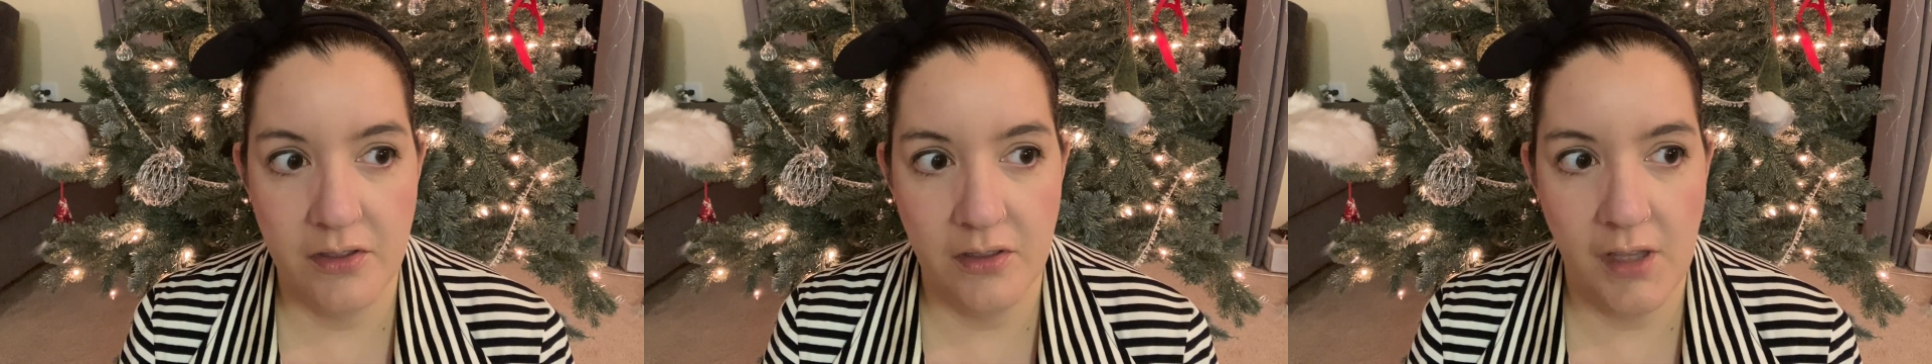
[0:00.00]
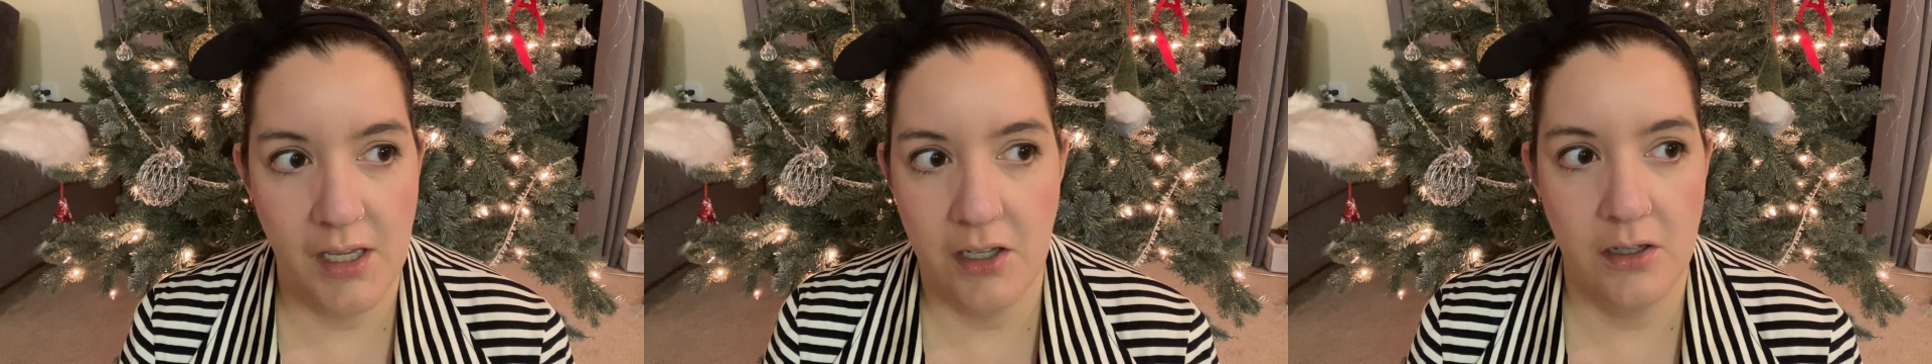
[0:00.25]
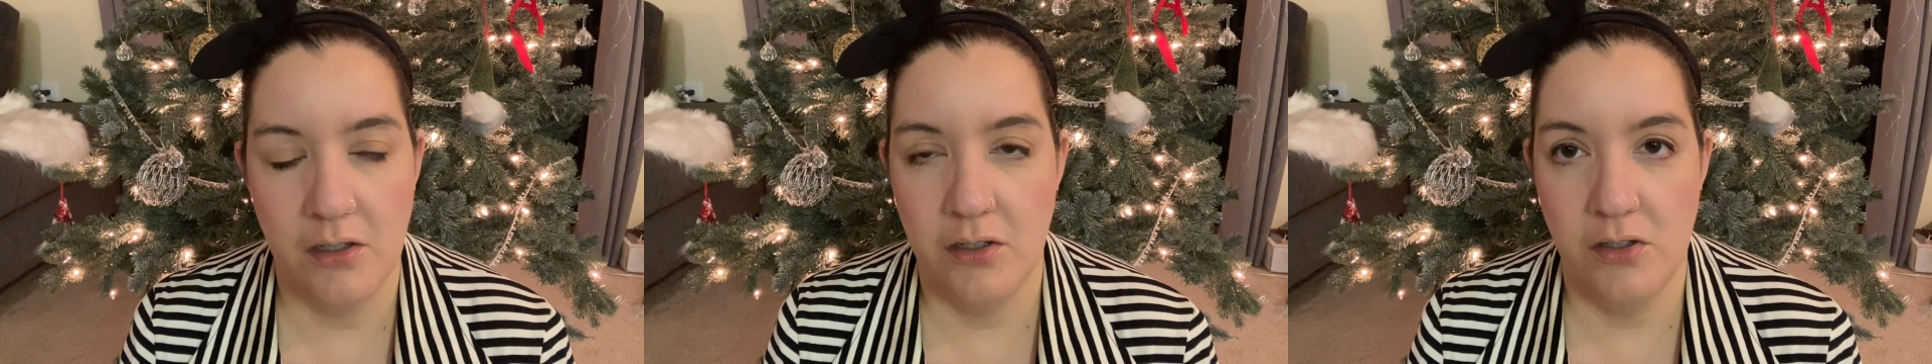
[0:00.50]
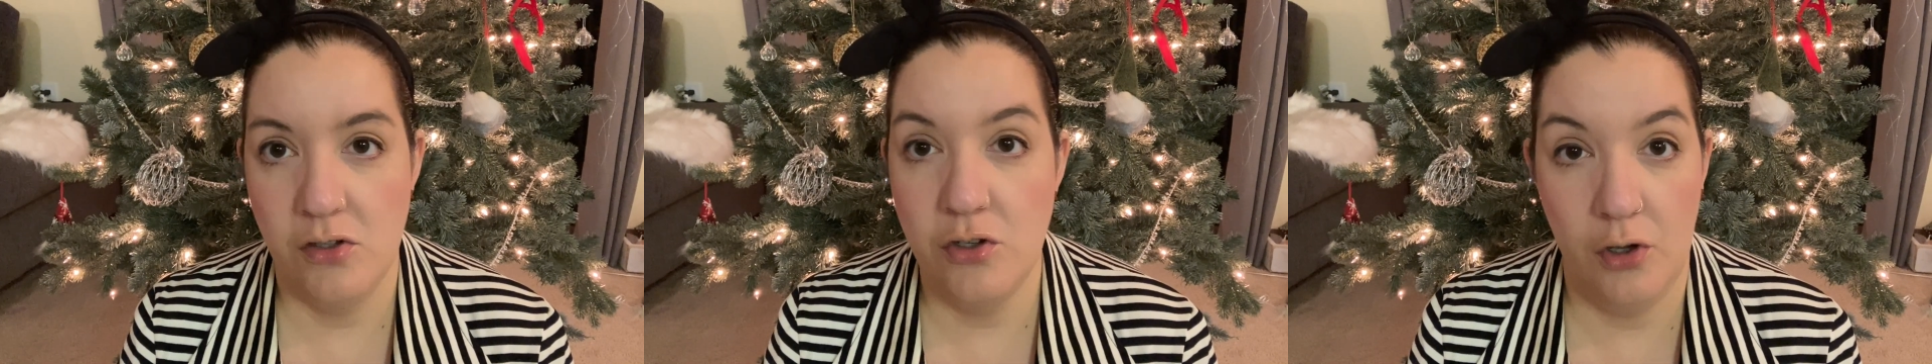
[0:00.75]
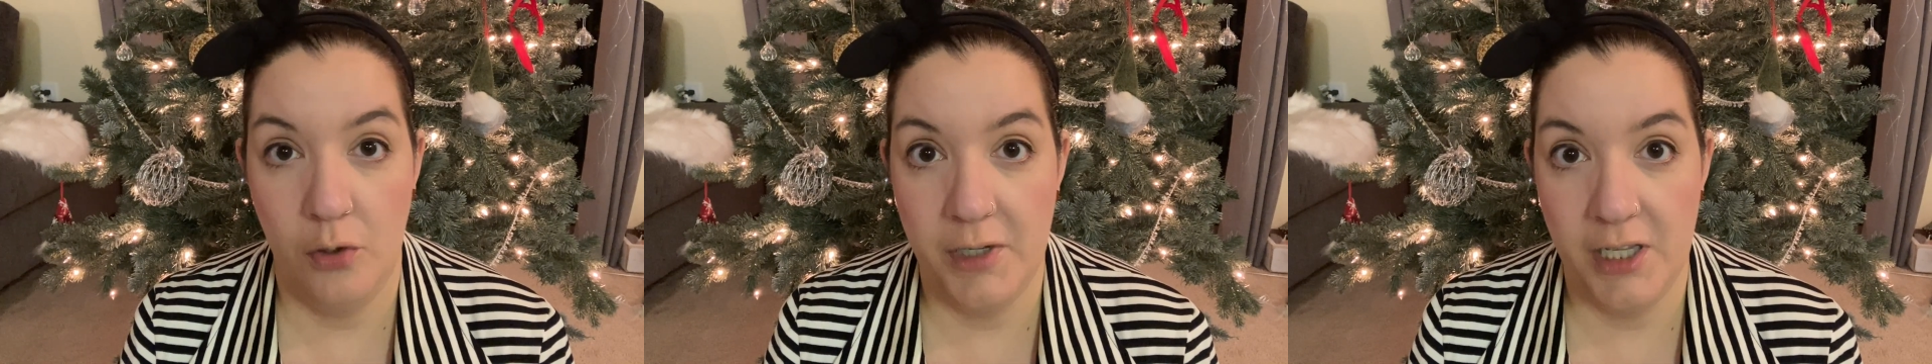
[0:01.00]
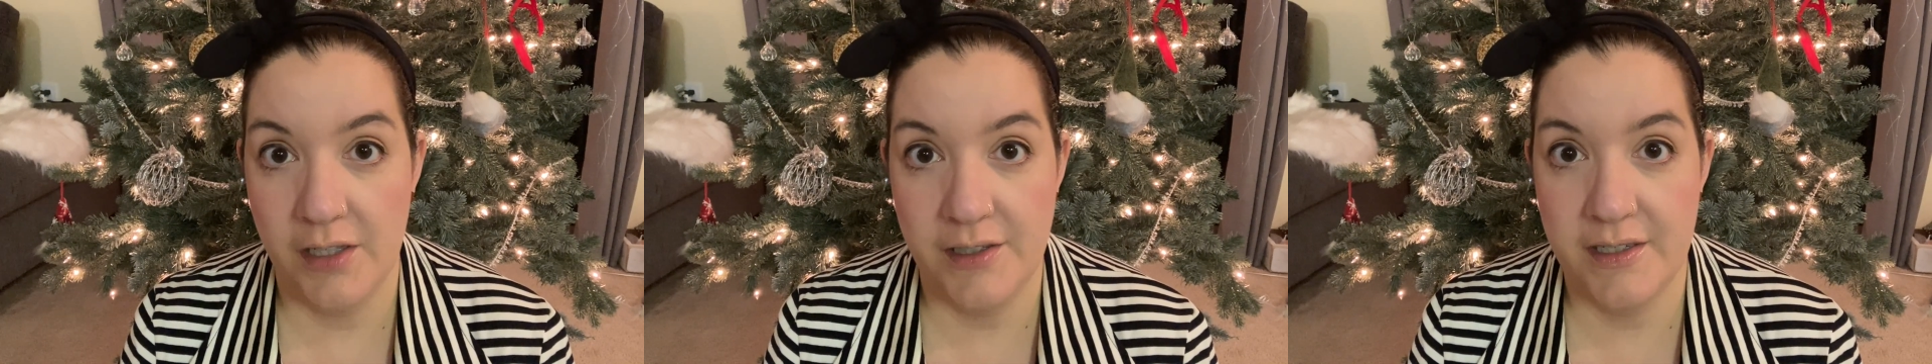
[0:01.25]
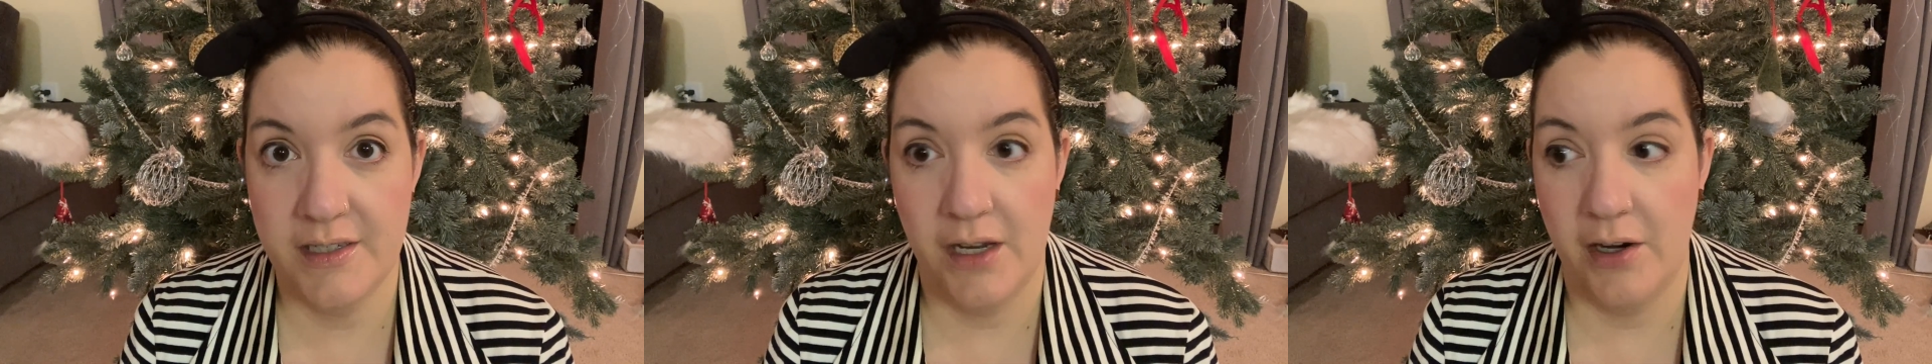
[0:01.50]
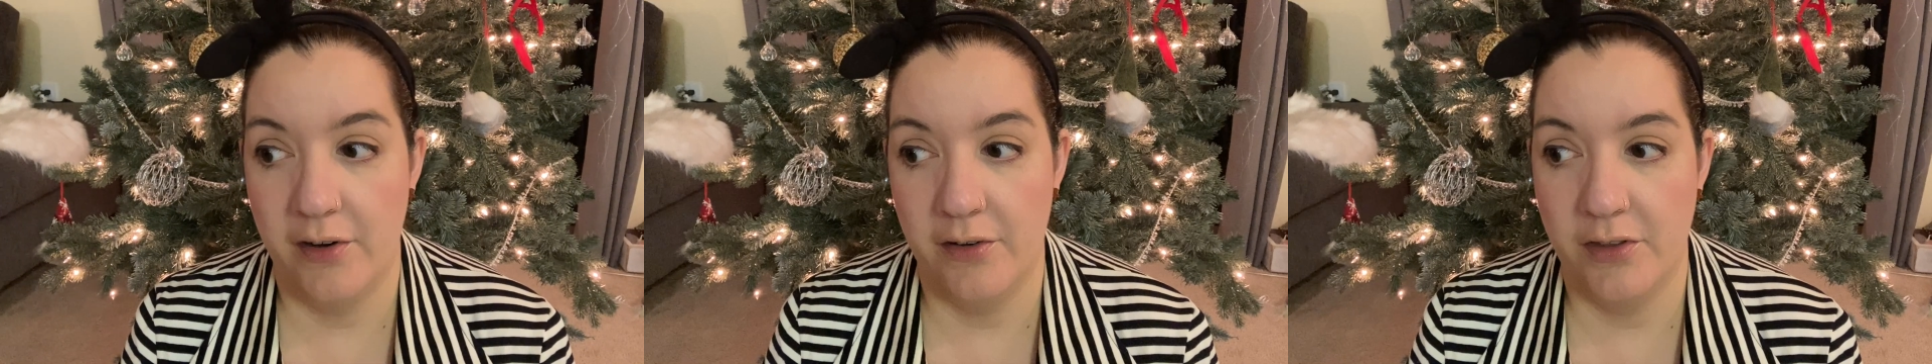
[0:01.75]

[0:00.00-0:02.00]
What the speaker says: like nobody else is there.